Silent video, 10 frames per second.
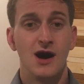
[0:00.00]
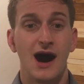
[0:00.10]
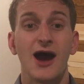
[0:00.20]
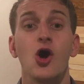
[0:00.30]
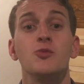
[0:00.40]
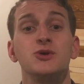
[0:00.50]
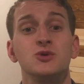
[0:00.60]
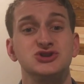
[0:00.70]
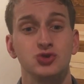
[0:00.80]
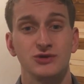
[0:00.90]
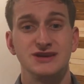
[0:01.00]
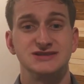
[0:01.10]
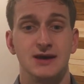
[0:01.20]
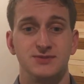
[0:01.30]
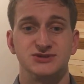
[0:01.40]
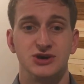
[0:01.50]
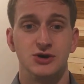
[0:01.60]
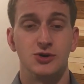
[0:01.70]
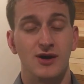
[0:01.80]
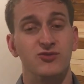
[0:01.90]
I hope you enjoyed this
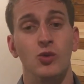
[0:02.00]
episode of